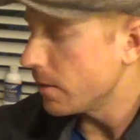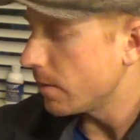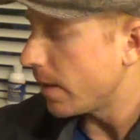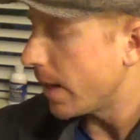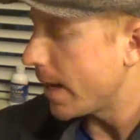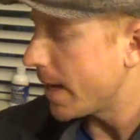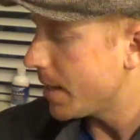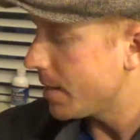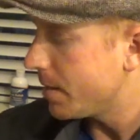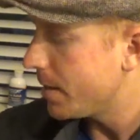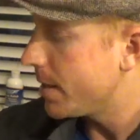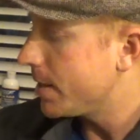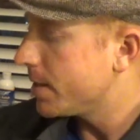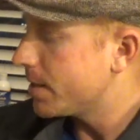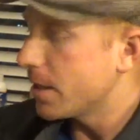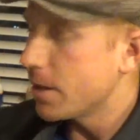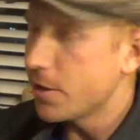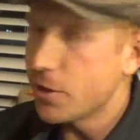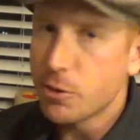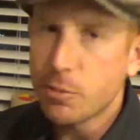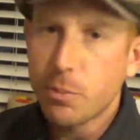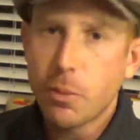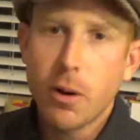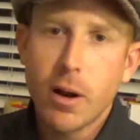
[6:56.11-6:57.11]
like these
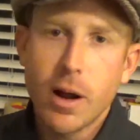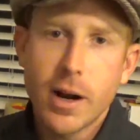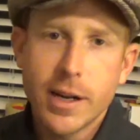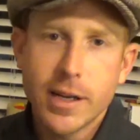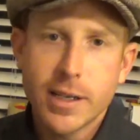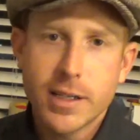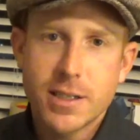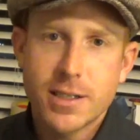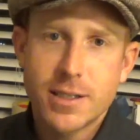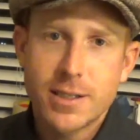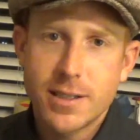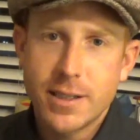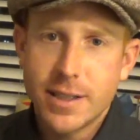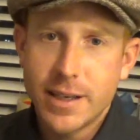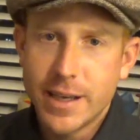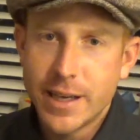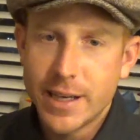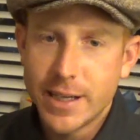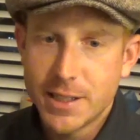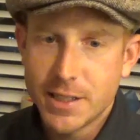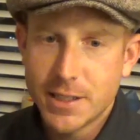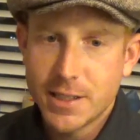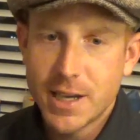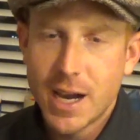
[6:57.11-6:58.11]
other products,
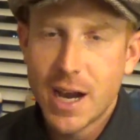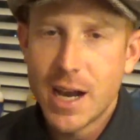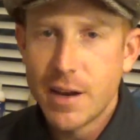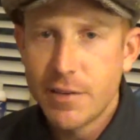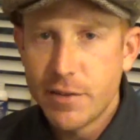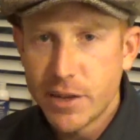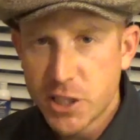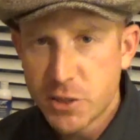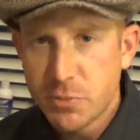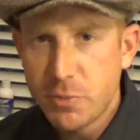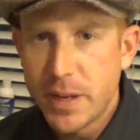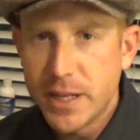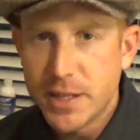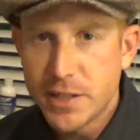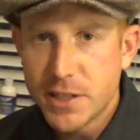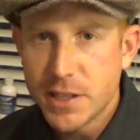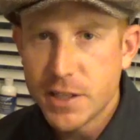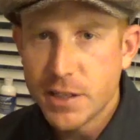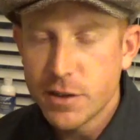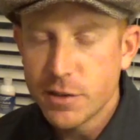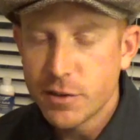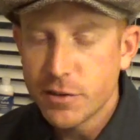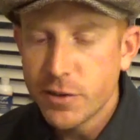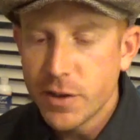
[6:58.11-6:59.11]
it's kind of
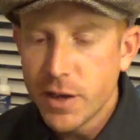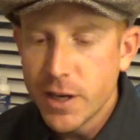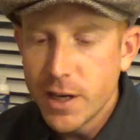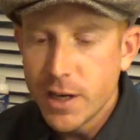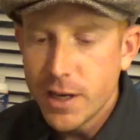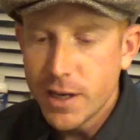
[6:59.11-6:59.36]
expensive.